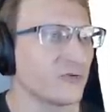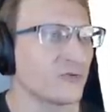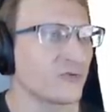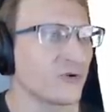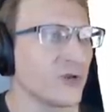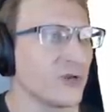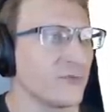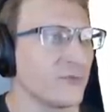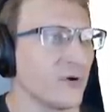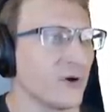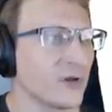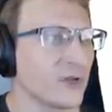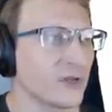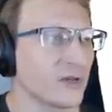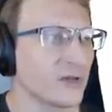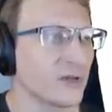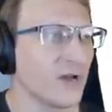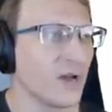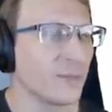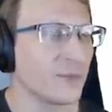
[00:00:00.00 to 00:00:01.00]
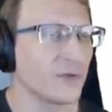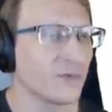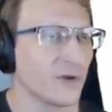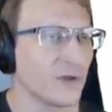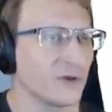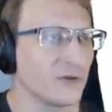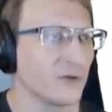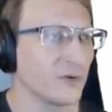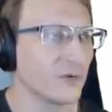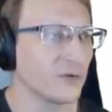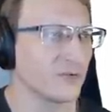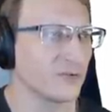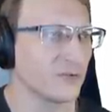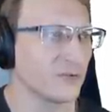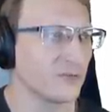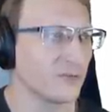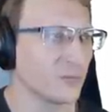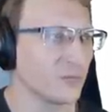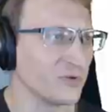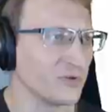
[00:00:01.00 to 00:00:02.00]
trademark and copyright
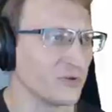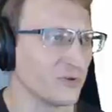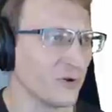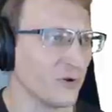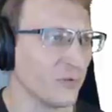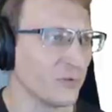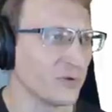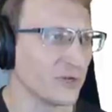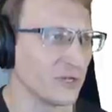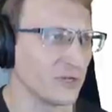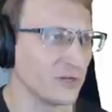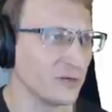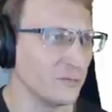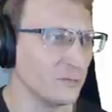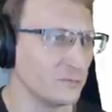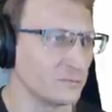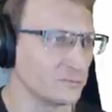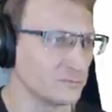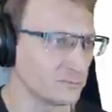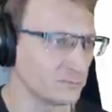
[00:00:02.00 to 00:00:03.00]
notices will be terminated.